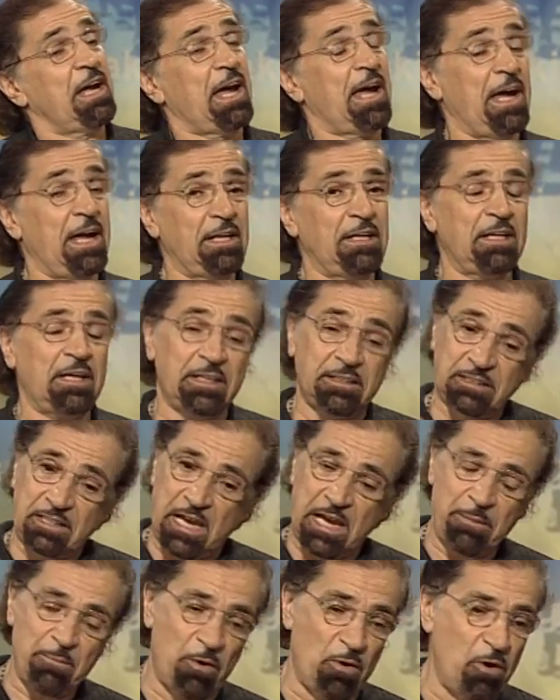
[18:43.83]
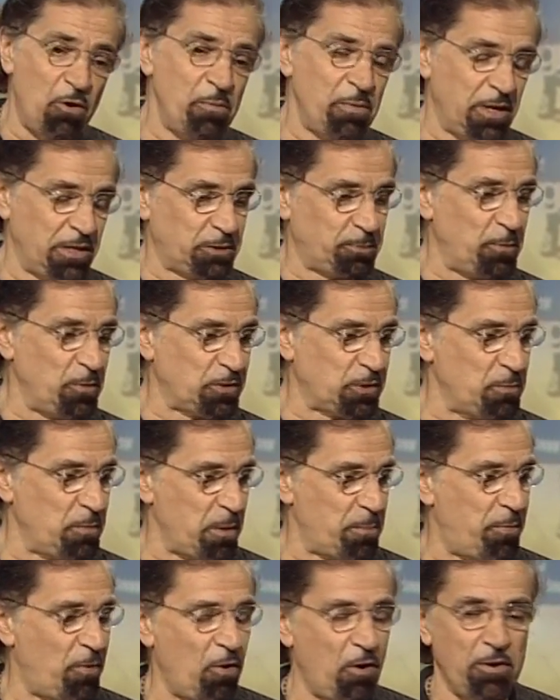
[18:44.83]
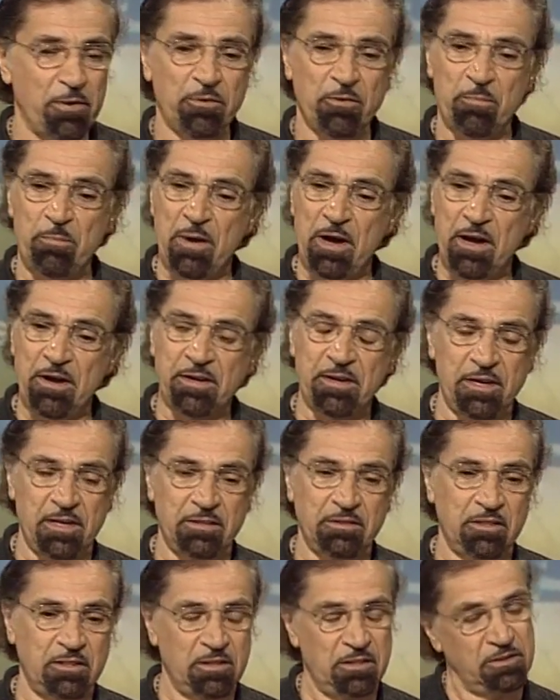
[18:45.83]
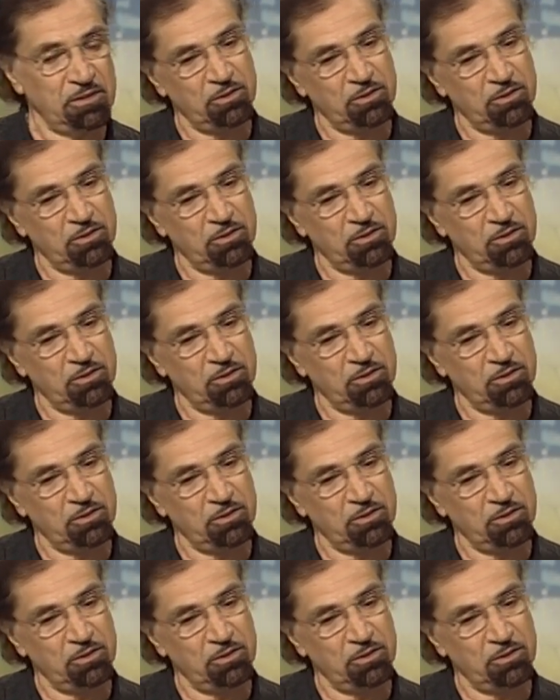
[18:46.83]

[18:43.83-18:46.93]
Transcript: And I came home and I spoke to my partner about it, and,